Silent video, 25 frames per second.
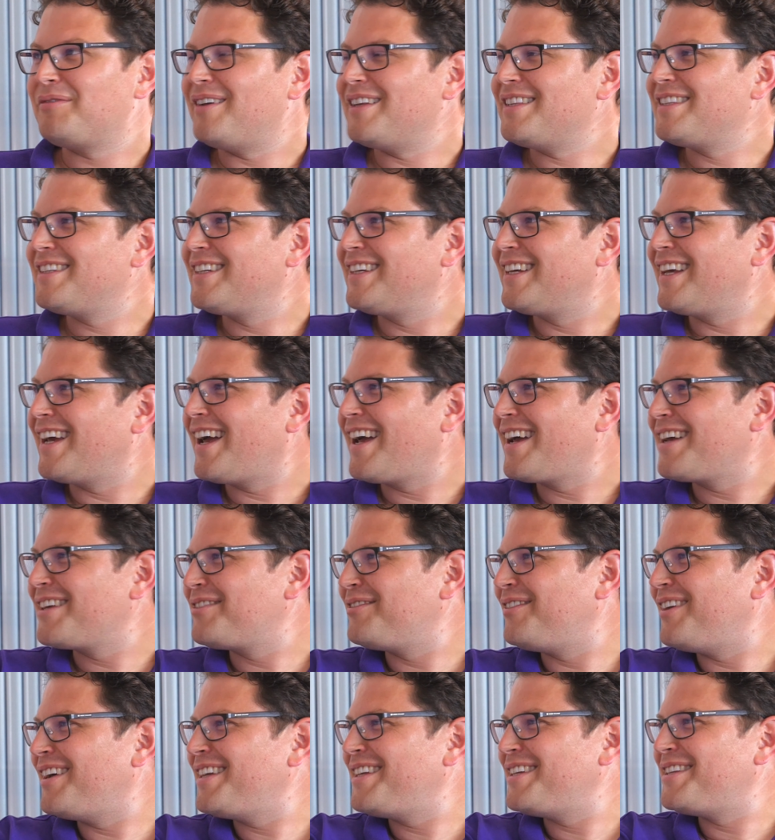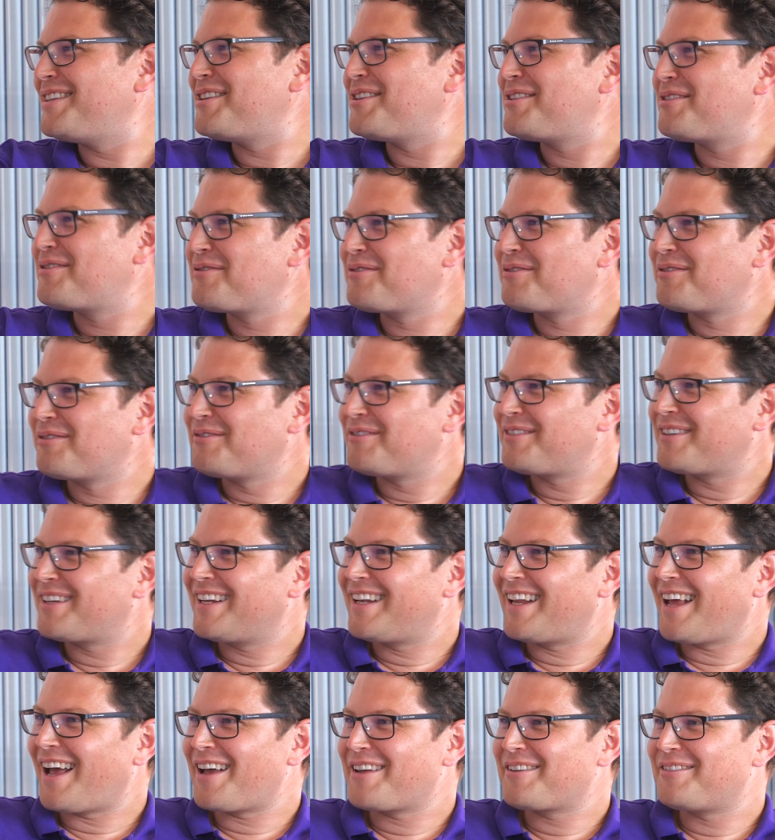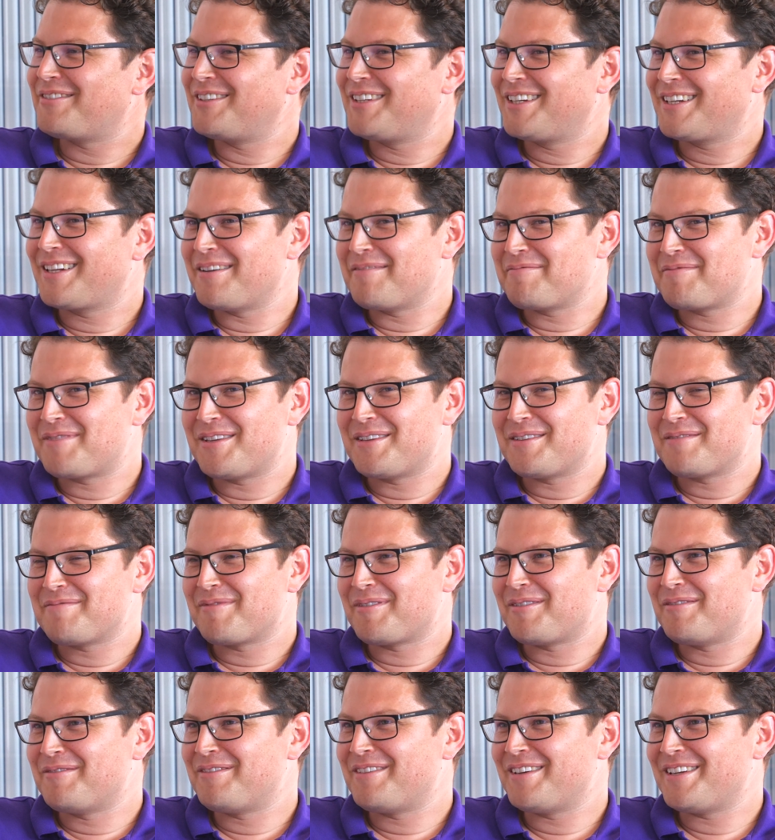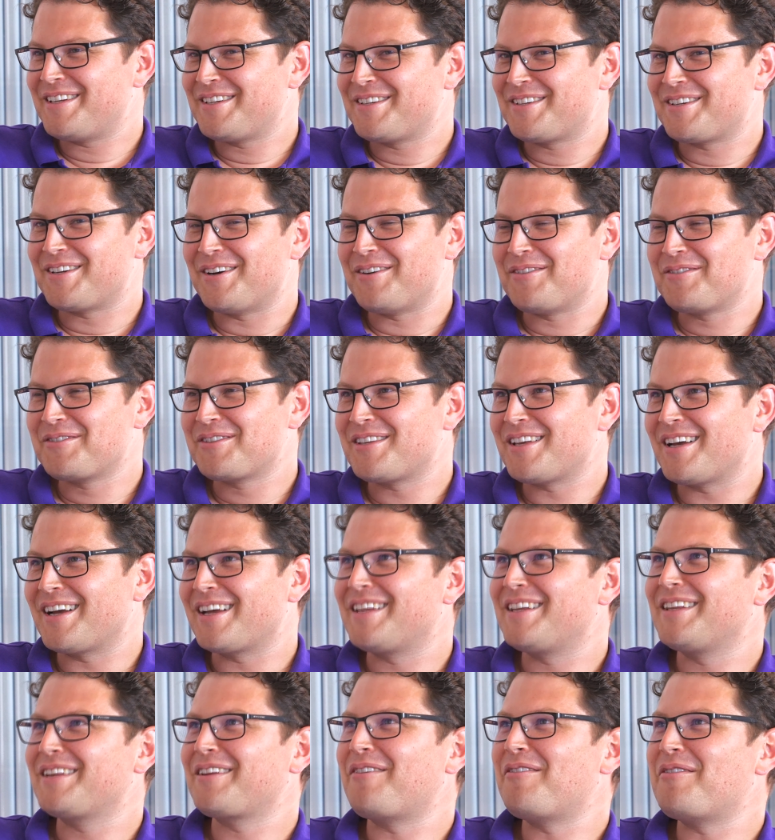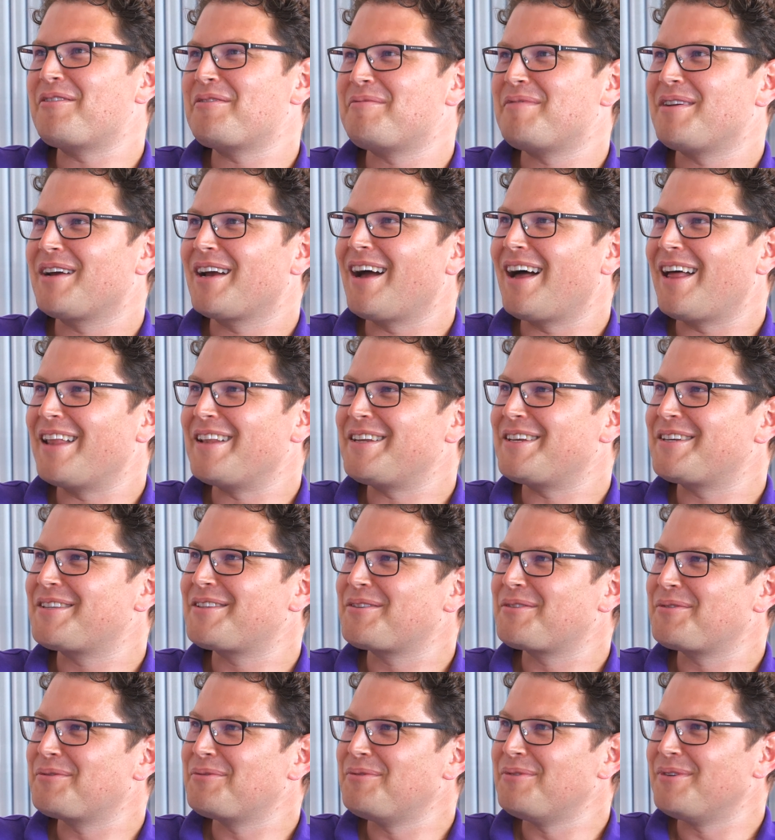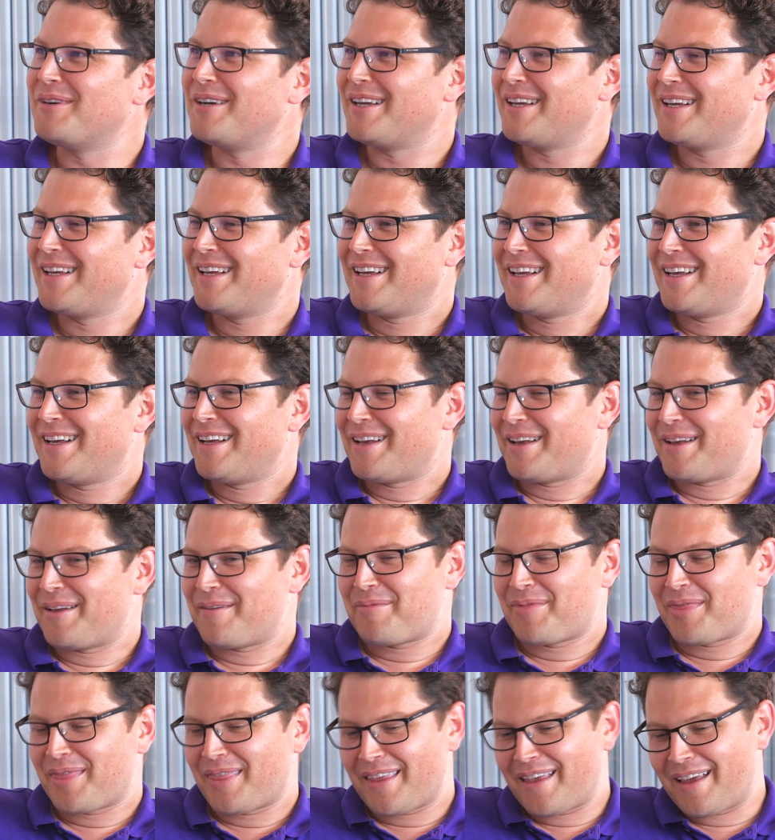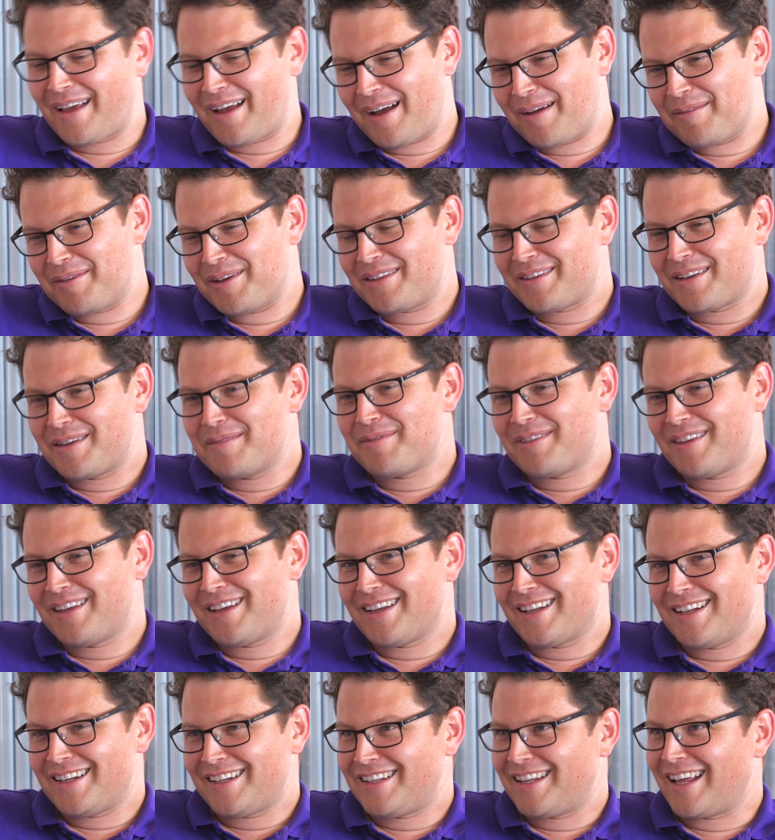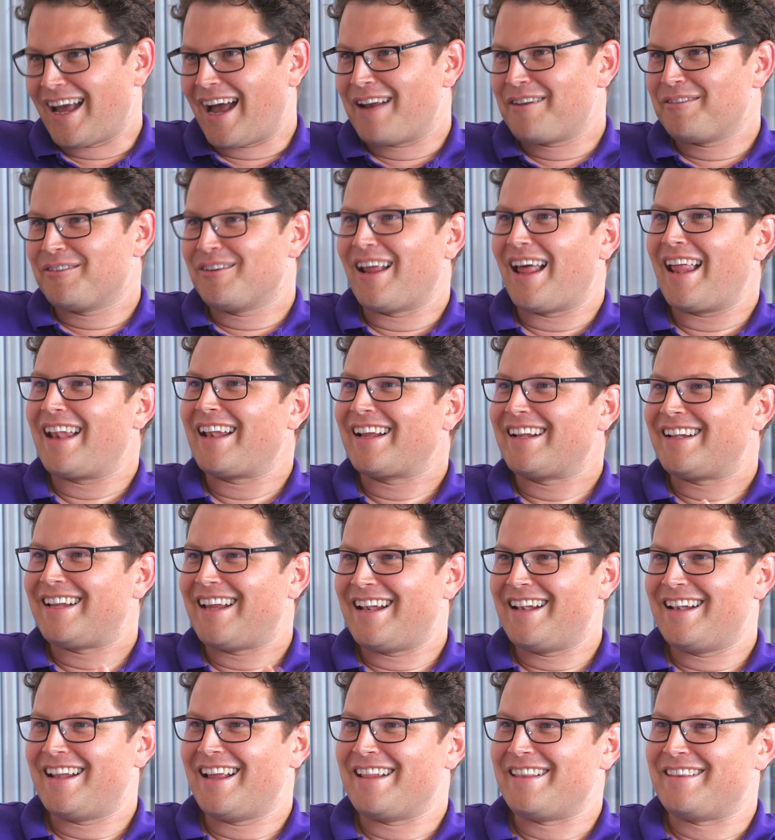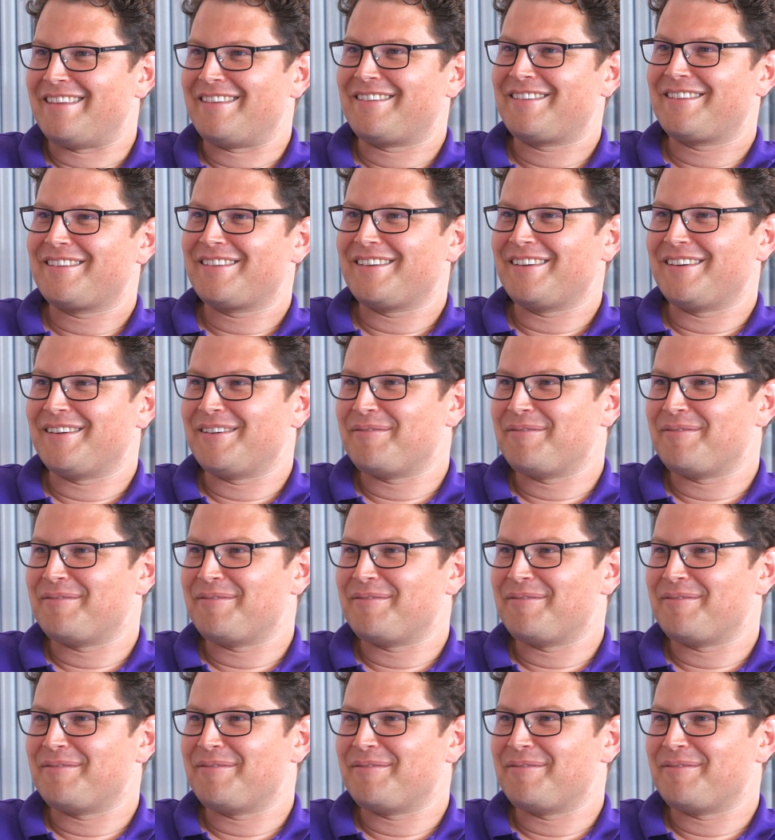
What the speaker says: 20 years is a long way into the future, and I'm not able to make this prophetic statement. But there are certainly a few trends